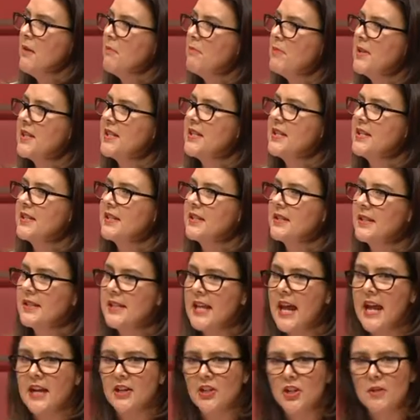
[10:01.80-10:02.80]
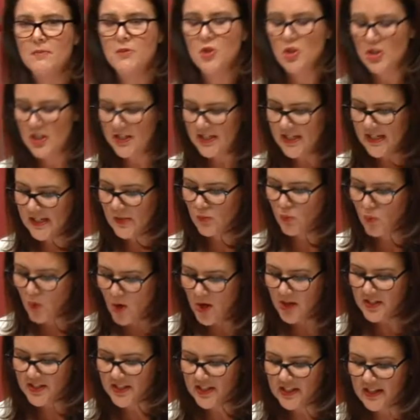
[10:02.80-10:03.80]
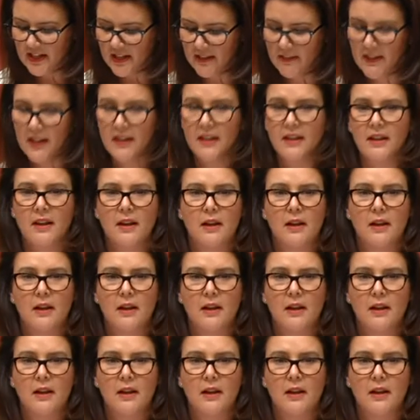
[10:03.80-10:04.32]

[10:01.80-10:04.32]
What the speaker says: businesses and communities work together